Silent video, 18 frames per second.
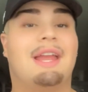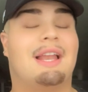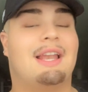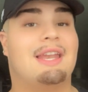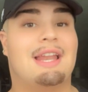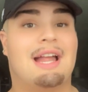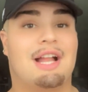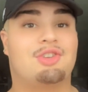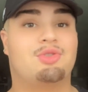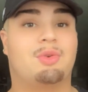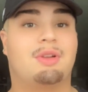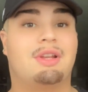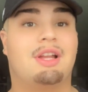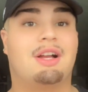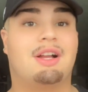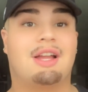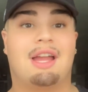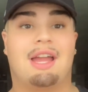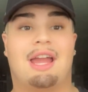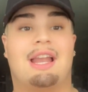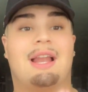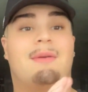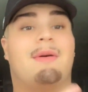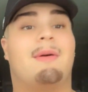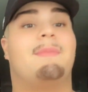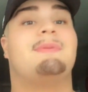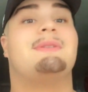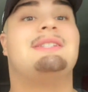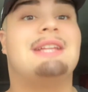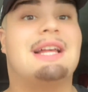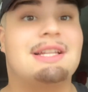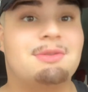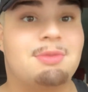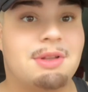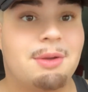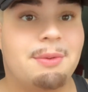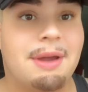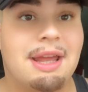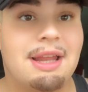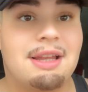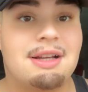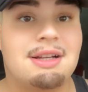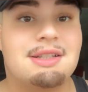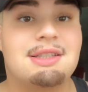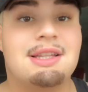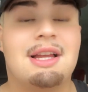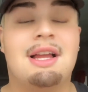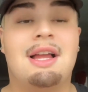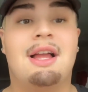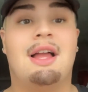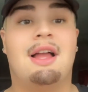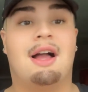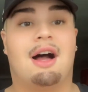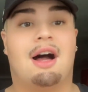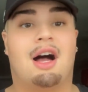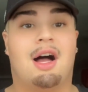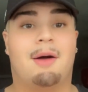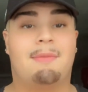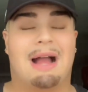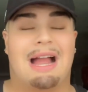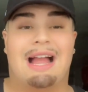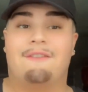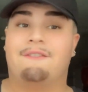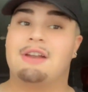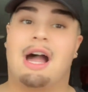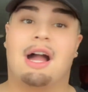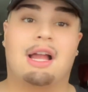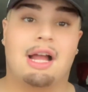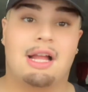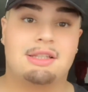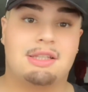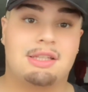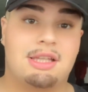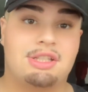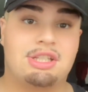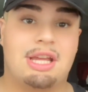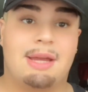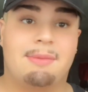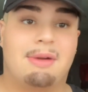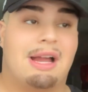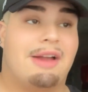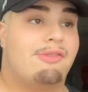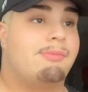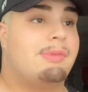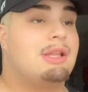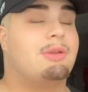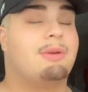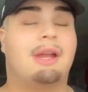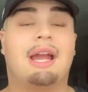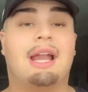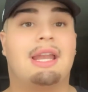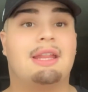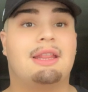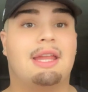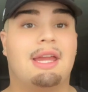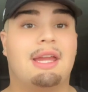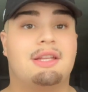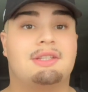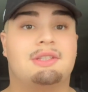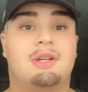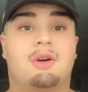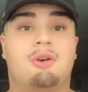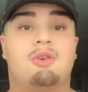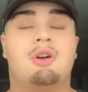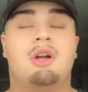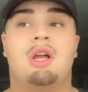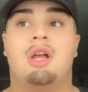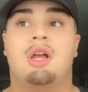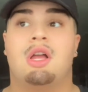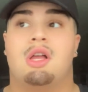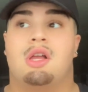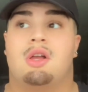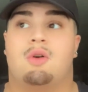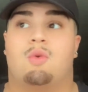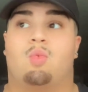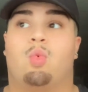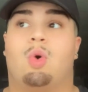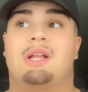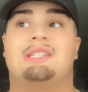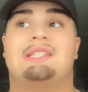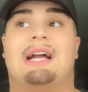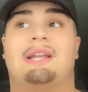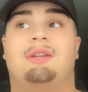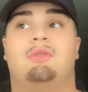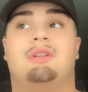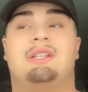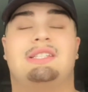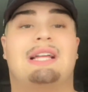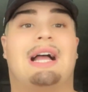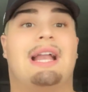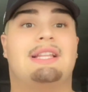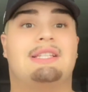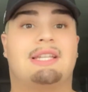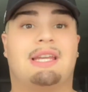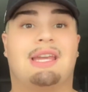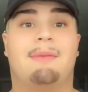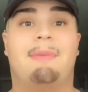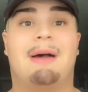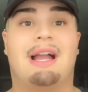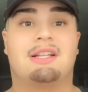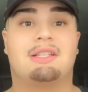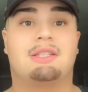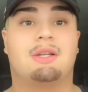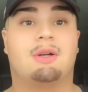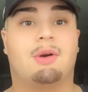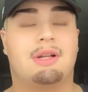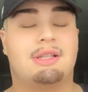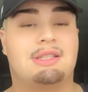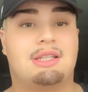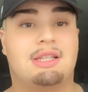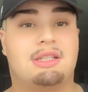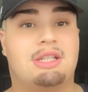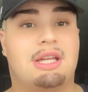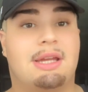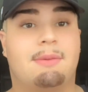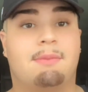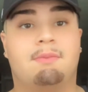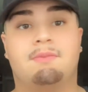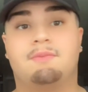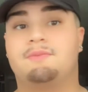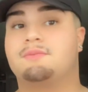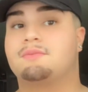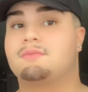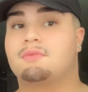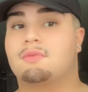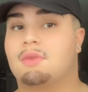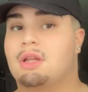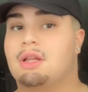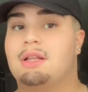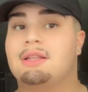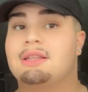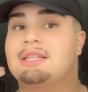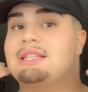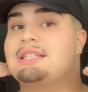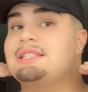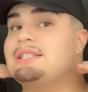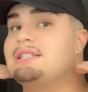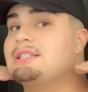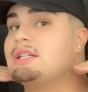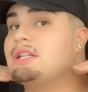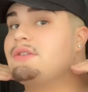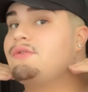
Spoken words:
natural look, and I'm obsessed with the way it looks. I have not gone to the gym. I haven't been doing anything. So once I do decide to get back to going to the gym, this is gonna